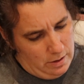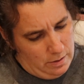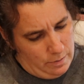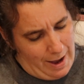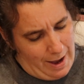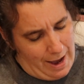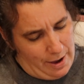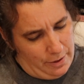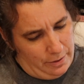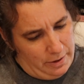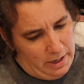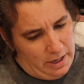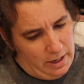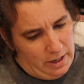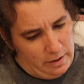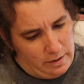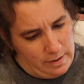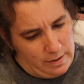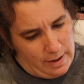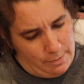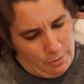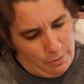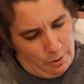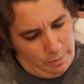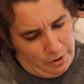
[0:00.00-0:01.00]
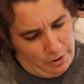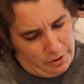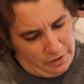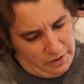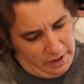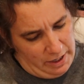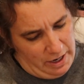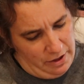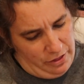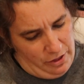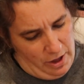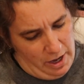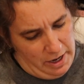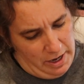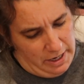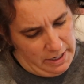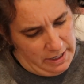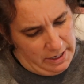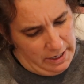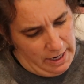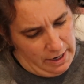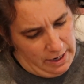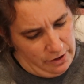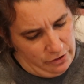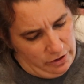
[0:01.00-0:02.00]
Wow, he has a lot more books than I thought he
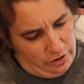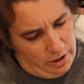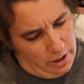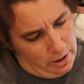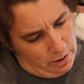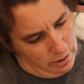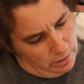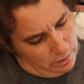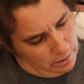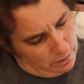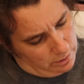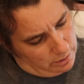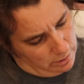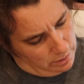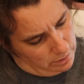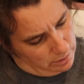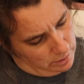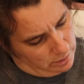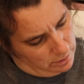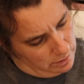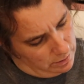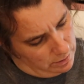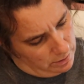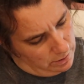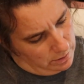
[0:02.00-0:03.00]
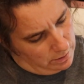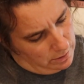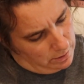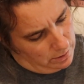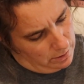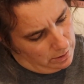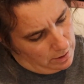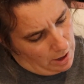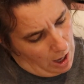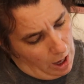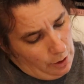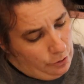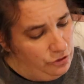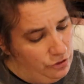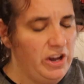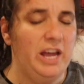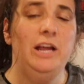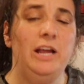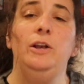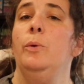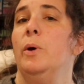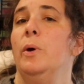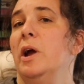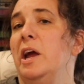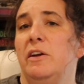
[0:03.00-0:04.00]
did, actually. Oh,
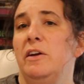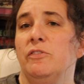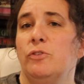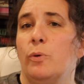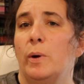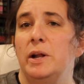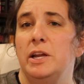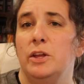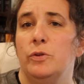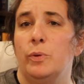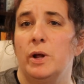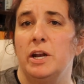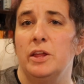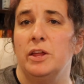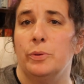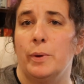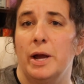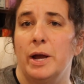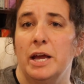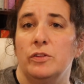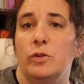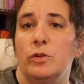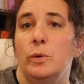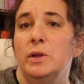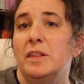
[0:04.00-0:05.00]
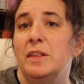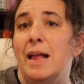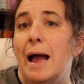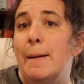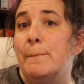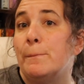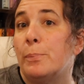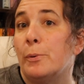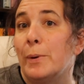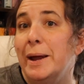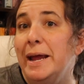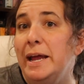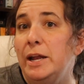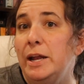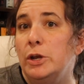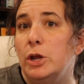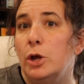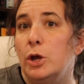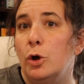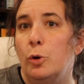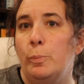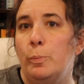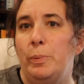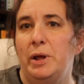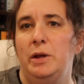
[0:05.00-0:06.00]
January of 2023. So it's not brand
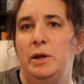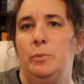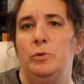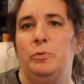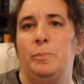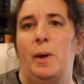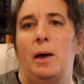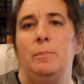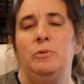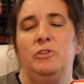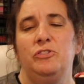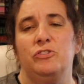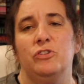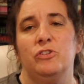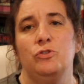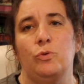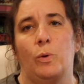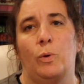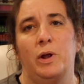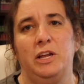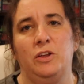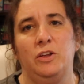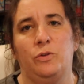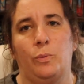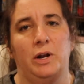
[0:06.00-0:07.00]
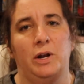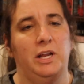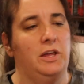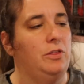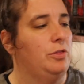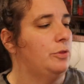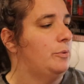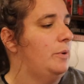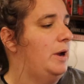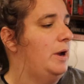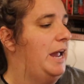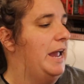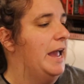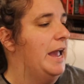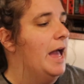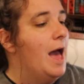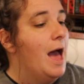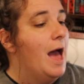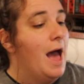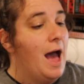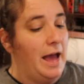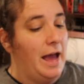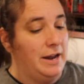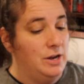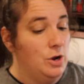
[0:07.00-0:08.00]
new, but it was published in 2023.
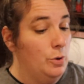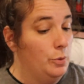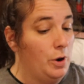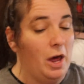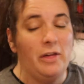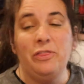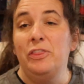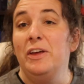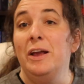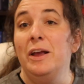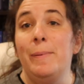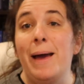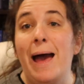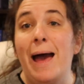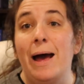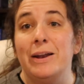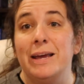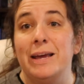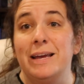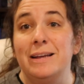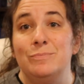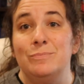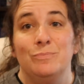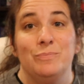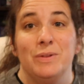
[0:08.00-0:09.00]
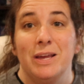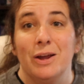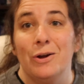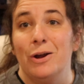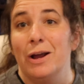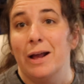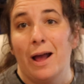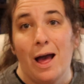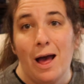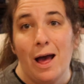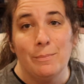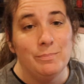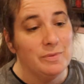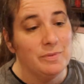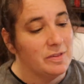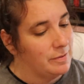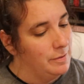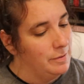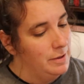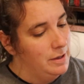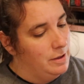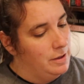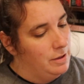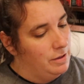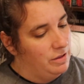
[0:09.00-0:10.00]
I know nothing about it. Here it
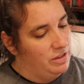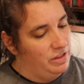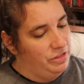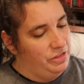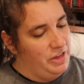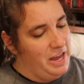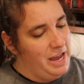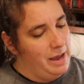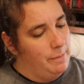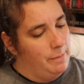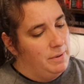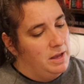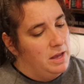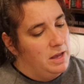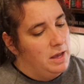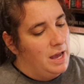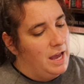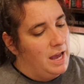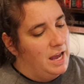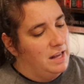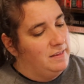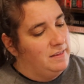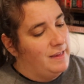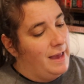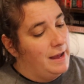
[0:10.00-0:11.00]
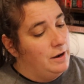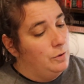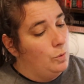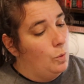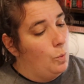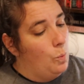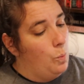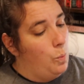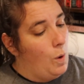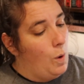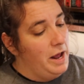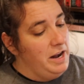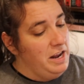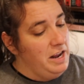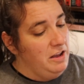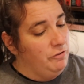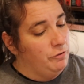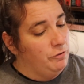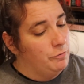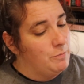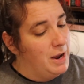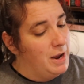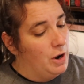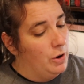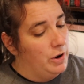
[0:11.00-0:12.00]
comes. The theme. It said, what
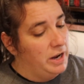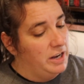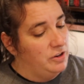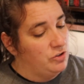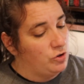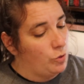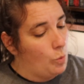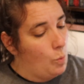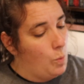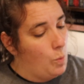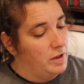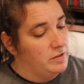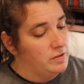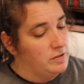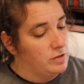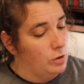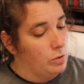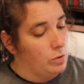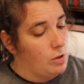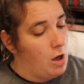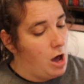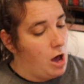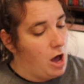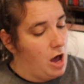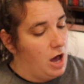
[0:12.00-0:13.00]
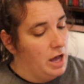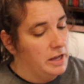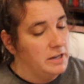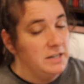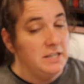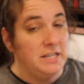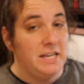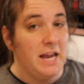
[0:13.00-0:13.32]
if marriage was the law?